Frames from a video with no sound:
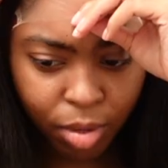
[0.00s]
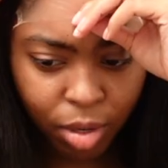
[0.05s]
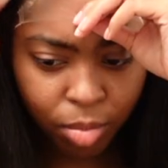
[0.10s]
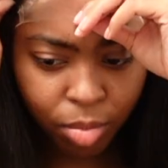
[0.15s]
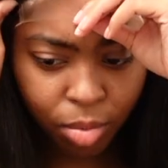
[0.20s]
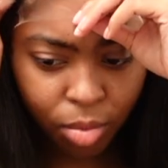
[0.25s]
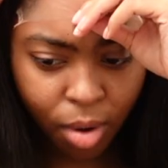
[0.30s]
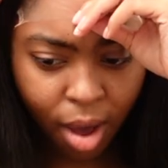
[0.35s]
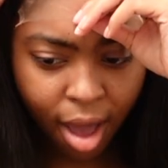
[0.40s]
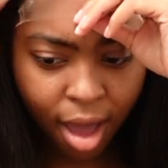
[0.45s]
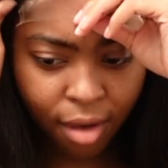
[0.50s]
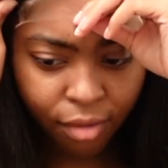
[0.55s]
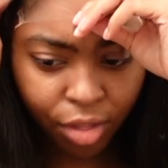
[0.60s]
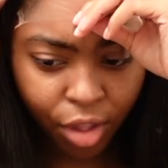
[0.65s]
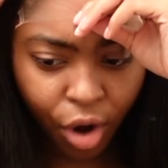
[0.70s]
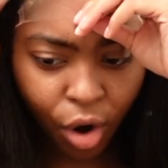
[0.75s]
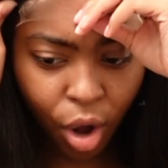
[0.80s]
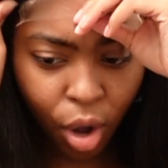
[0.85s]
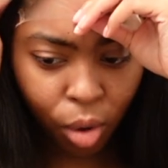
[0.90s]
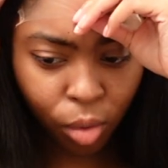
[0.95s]
People have
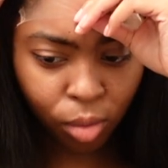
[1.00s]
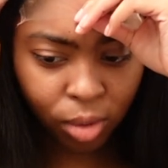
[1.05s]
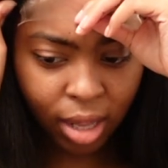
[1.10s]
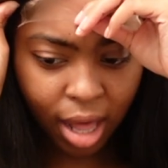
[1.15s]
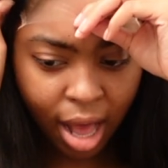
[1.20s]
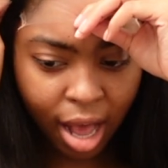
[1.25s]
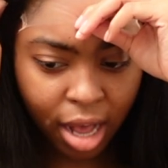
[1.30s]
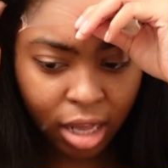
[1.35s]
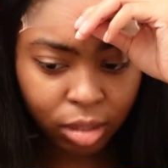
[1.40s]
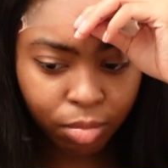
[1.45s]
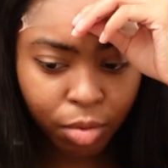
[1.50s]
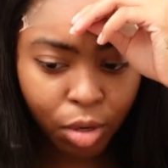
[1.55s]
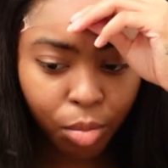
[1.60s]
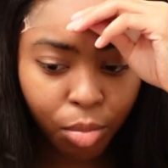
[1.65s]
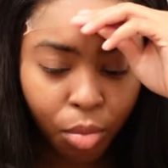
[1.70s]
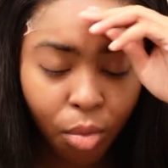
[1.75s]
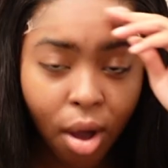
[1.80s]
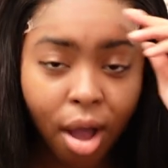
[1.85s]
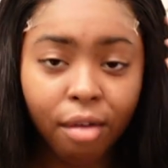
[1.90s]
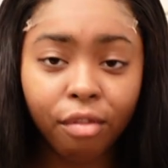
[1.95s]
their own lives.
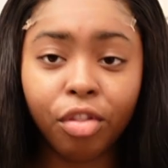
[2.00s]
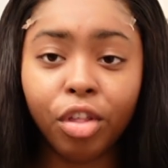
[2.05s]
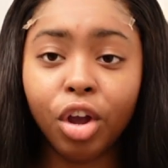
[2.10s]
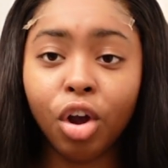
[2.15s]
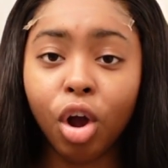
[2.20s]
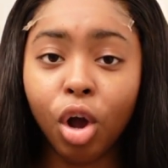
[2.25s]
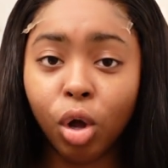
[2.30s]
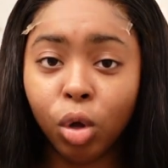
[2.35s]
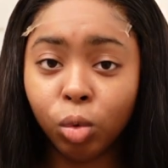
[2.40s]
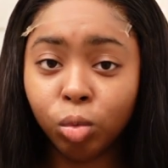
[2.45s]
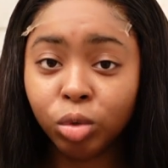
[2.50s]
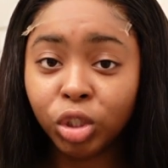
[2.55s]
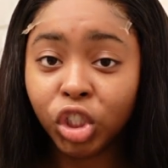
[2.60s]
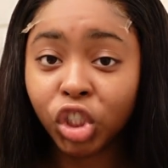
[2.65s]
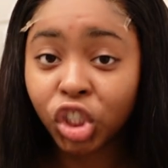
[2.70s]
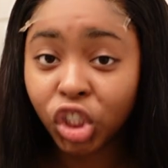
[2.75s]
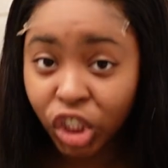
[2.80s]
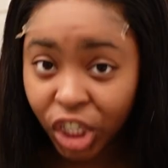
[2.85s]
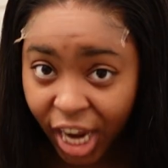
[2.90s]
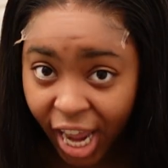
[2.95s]
People have their own
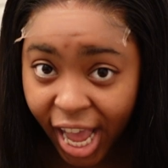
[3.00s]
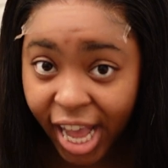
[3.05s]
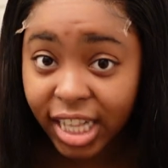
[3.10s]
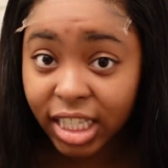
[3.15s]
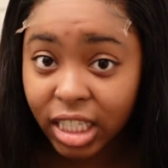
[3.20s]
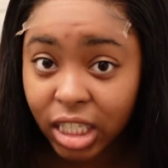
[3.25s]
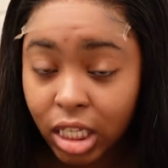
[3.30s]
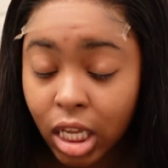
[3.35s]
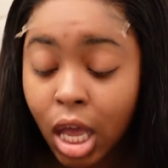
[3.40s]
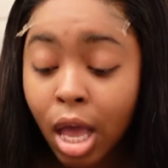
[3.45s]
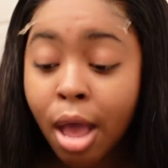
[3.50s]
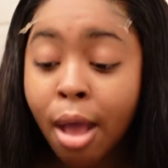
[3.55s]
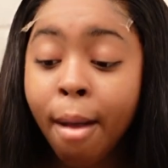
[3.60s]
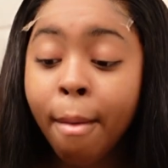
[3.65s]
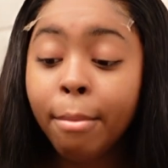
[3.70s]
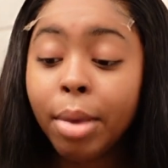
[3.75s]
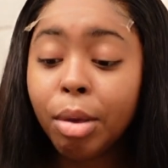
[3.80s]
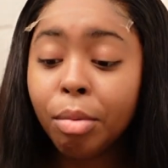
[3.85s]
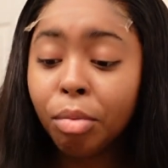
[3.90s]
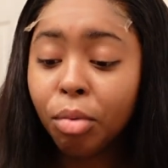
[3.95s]
shit.
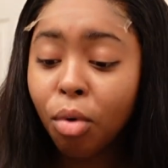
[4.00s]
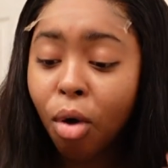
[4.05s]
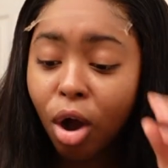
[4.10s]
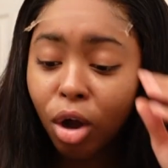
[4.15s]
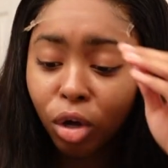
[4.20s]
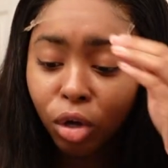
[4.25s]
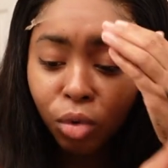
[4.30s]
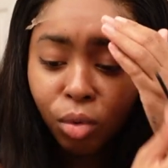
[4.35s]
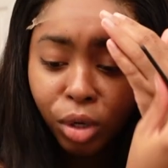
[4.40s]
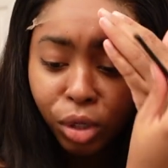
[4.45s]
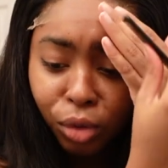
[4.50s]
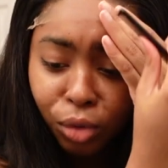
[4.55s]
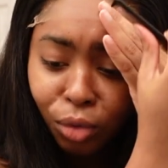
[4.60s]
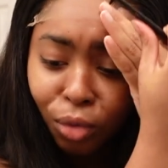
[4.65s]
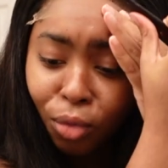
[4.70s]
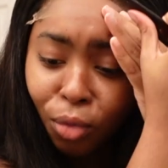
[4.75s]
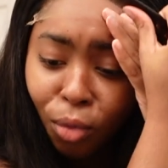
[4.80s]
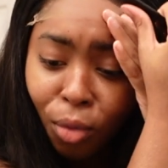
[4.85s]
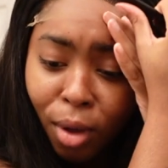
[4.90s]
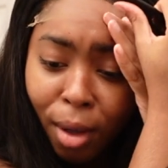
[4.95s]
People are going
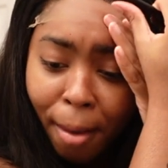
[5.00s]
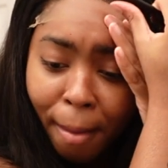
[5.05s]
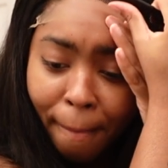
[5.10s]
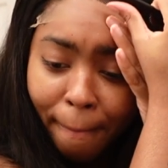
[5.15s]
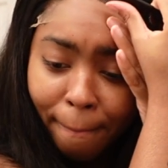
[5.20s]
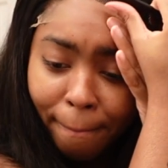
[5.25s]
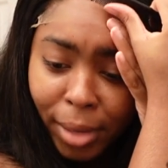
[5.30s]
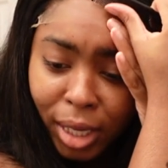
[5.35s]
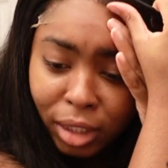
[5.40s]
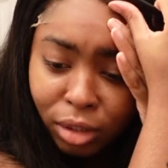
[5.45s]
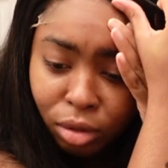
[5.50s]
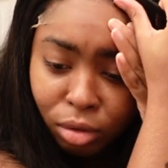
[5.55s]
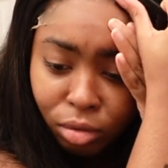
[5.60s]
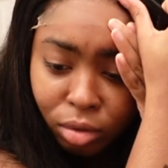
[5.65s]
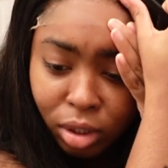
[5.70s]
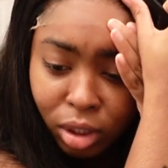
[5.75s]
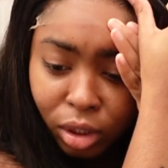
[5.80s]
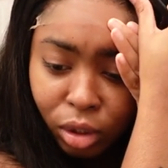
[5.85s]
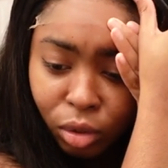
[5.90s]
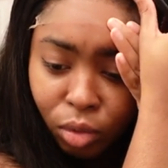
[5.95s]
through mental
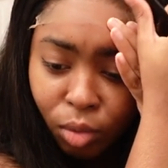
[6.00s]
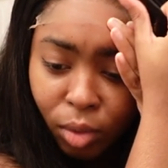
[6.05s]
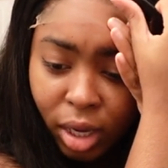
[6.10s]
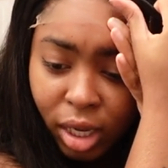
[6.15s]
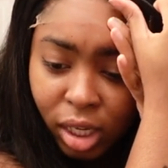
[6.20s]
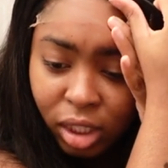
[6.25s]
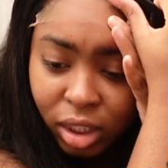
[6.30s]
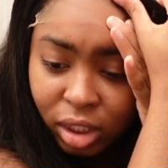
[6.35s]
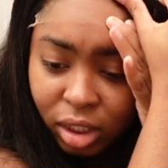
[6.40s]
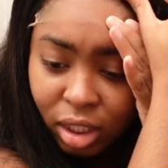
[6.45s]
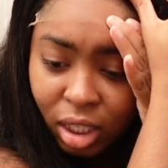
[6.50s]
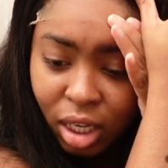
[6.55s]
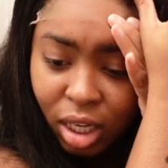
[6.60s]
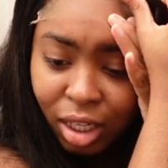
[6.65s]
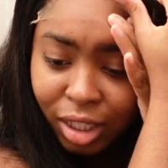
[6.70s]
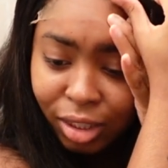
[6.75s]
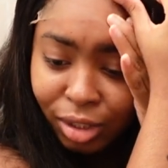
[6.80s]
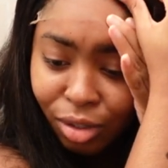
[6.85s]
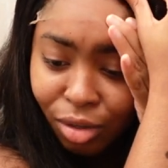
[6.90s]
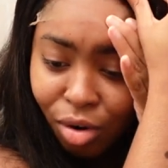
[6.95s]

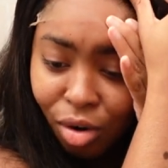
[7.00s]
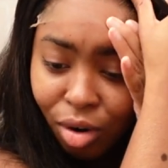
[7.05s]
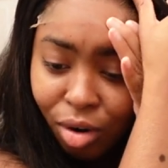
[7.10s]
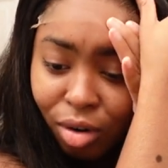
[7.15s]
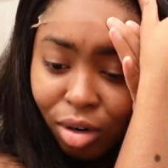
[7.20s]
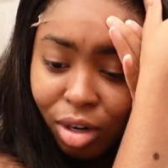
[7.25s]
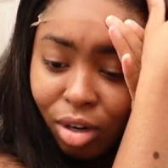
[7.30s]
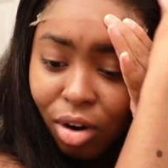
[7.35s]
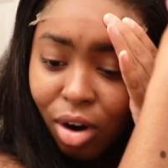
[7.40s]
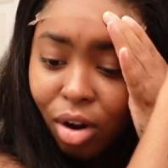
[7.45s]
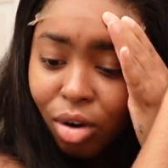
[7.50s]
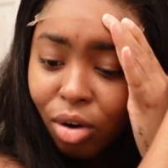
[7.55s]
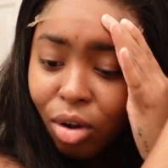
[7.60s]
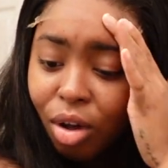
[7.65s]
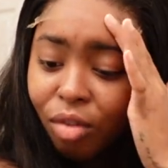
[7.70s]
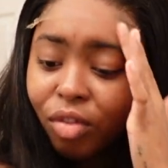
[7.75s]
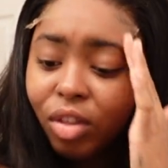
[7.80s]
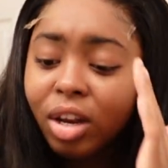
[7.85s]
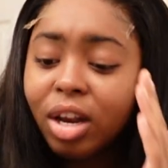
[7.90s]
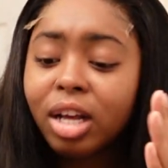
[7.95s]
situations. You don't you don't
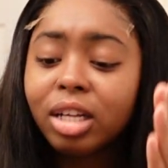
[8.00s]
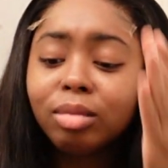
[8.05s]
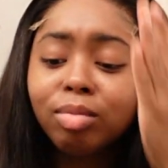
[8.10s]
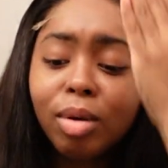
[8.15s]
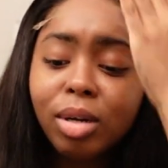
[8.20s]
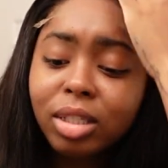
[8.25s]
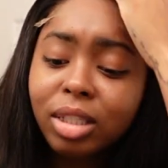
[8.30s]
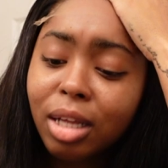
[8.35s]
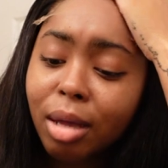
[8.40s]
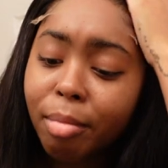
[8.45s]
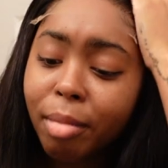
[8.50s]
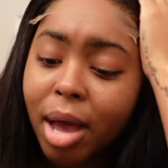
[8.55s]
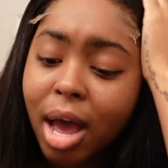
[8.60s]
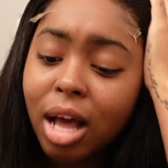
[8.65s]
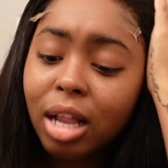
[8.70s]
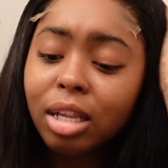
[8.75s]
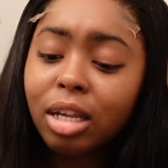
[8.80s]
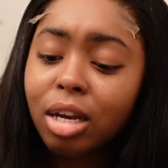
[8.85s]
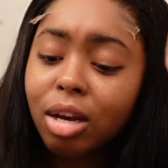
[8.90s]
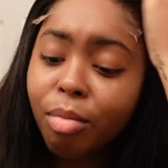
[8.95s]
know if the next person
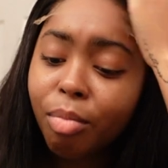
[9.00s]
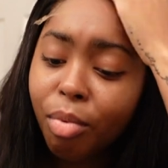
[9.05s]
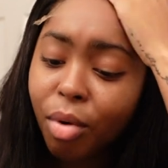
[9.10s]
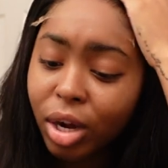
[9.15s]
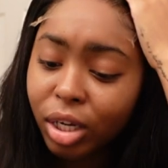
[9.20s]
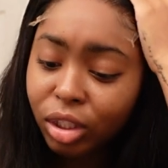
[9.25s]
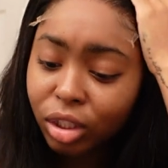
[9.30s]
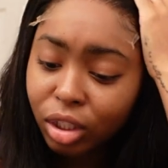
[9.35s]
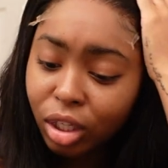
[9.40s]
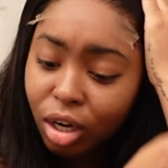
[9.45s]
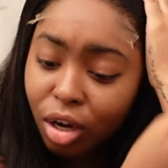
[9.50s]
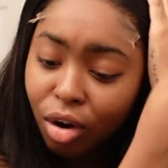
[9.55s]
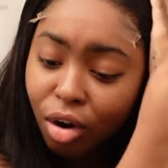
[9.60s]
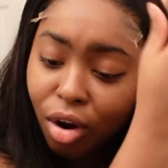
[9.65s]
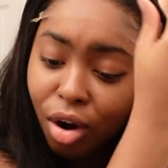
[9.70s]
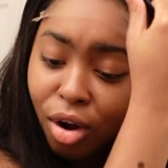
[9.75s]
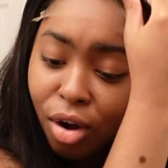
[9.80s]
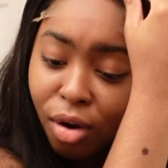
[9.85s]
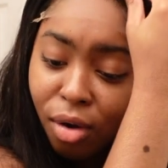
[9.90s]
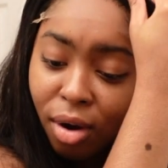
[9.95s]
battling depression,
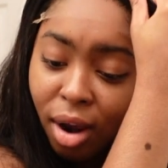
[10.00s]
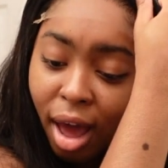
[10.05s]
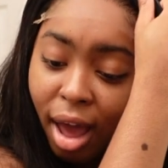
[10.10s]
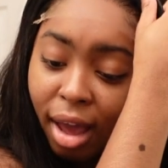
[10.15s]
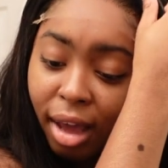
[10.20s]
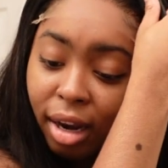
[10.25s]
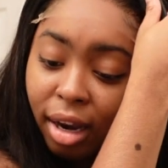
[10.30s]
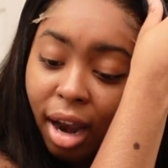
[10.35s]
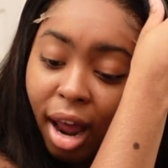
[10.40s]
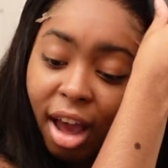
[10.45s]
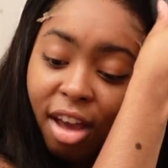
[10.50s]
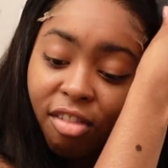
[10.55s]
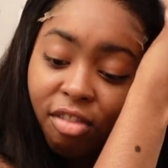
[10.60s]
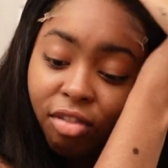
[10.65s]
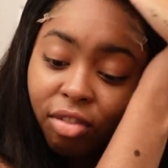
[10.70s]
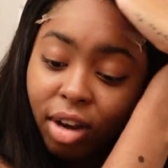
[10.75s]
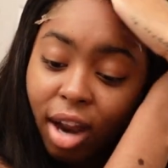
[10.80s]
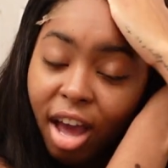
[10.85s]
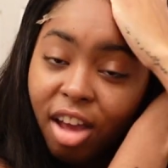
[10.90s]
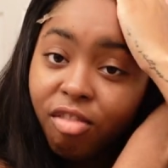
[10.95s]
girl, like life
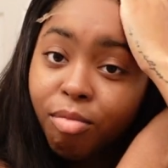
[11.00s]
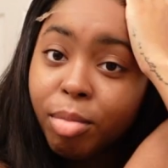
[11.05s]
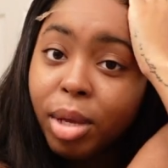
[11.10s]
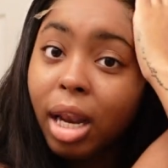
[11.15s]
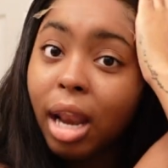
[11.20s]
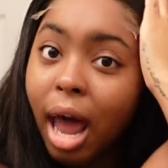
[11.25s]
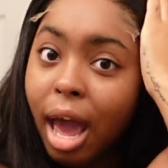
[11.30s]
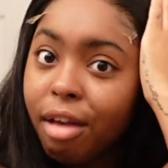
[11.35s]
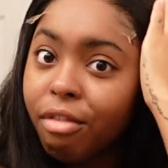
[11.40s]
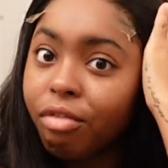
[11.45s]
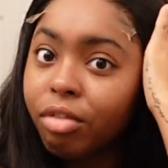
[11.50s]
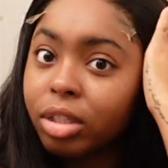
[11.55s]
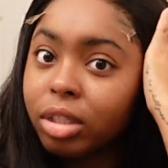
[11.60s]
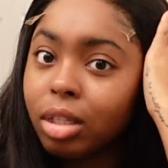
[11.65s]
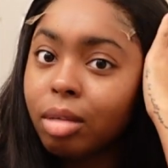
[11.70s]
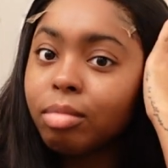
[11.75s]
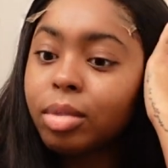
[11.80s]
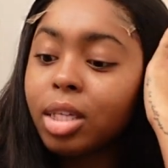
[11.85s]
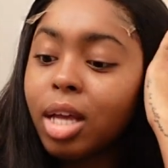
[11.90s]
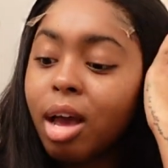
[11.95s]
life be life me
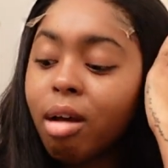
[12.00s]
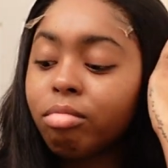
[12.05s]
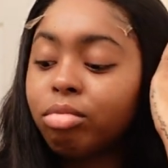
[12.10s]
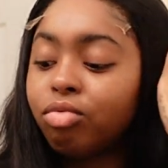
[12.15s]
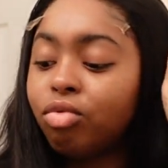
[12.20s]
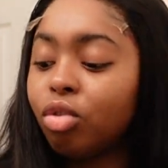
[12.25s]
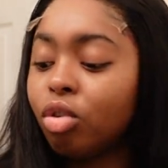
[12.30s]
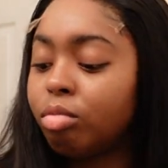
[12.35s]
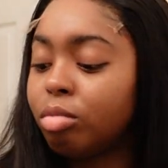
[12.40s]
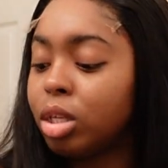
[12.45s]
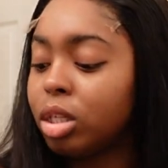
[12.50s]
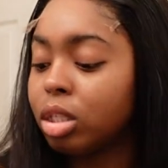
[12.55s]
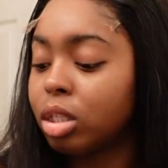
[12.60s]
sometimes, feel me?